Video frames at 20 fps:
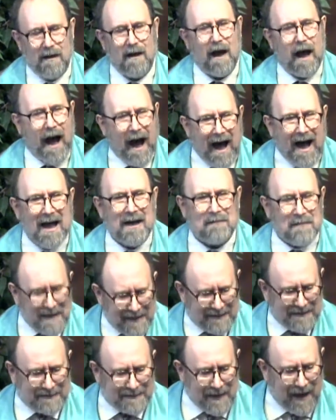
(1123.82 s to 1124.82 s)
I'm
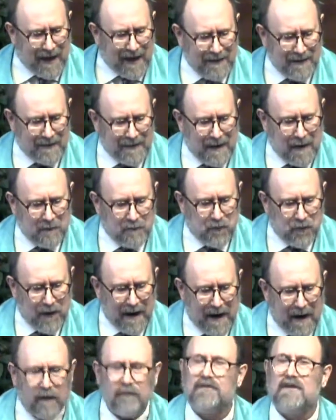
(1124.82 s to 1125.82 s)
excited and
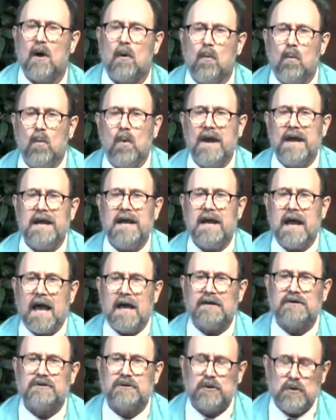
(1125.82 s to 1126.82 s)
proud that we
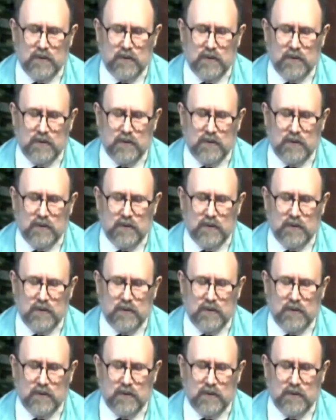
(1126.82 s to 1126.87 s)
as